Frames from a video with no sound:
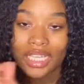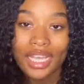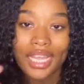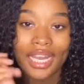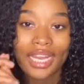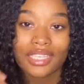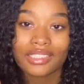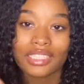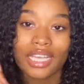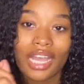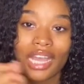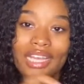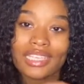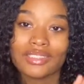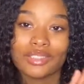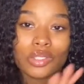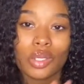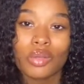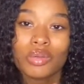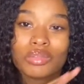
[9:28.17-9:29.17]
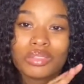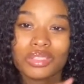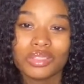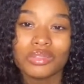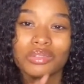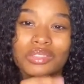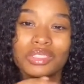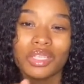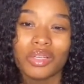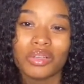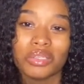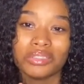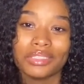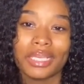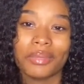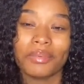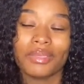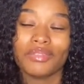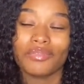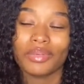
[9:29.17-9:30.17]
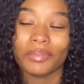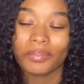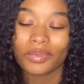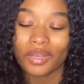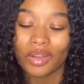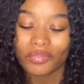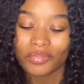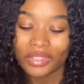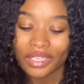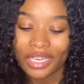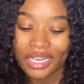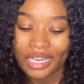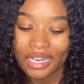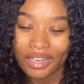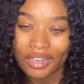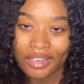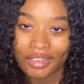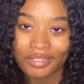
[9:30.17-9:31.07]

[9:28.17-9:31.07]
hair ties, don't use those. They be ripping off your hair.